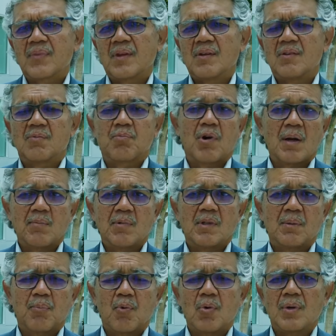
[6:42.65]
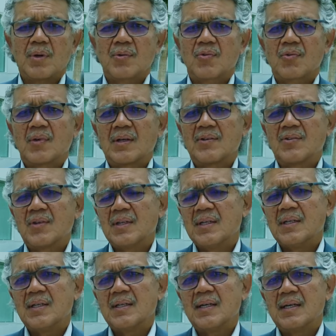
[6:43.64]
is probably the poorest uh,
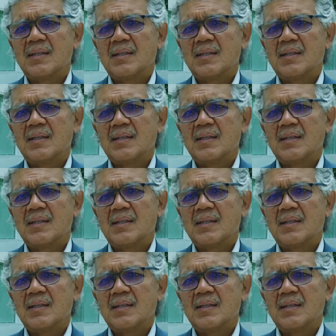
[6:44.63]
city